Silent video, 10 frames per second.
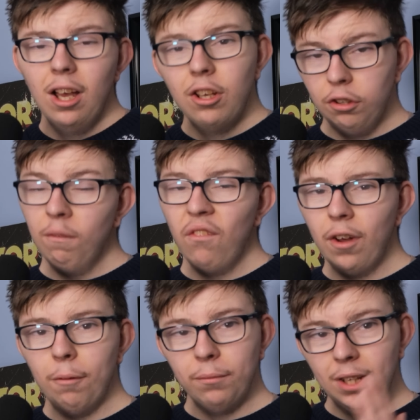Some
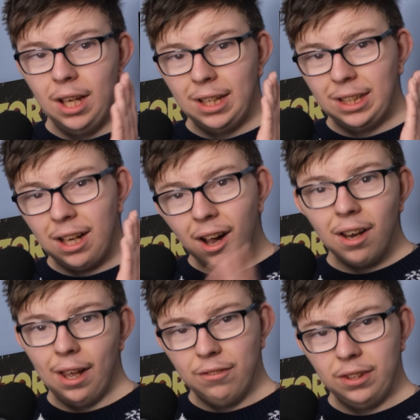films can't
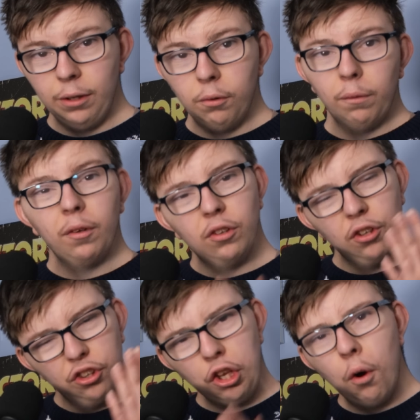have sequels because they're
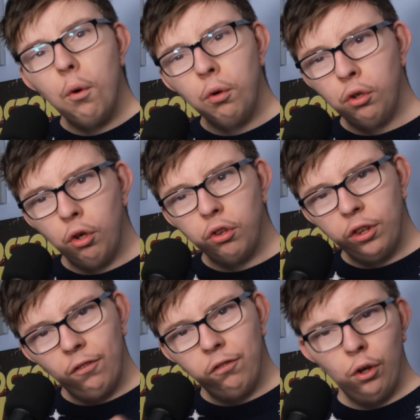so good, the
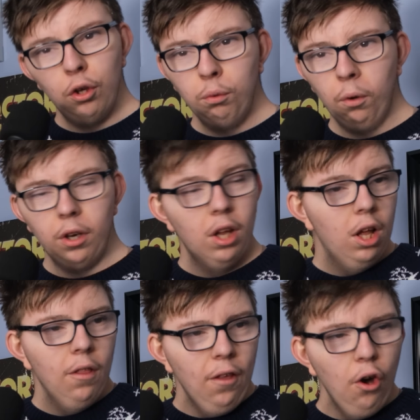first one,
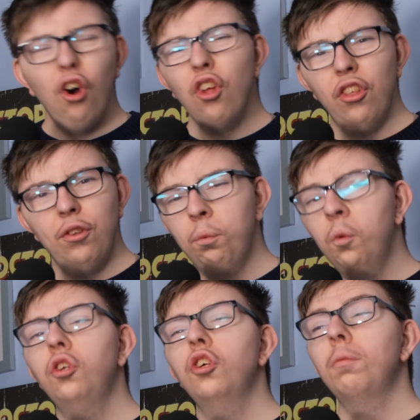that others
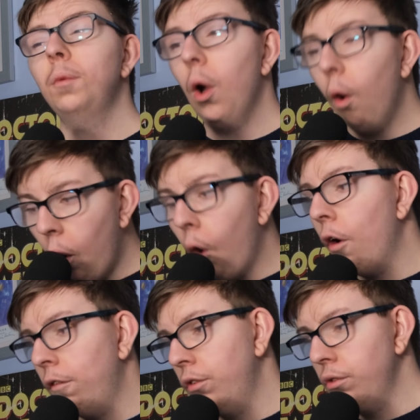would just be
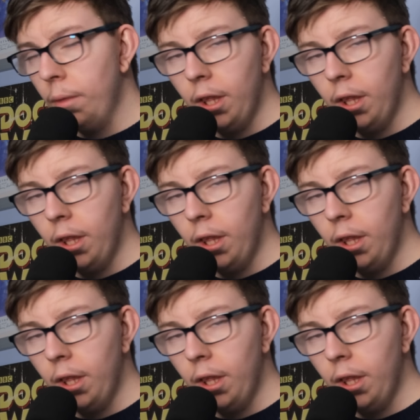awful.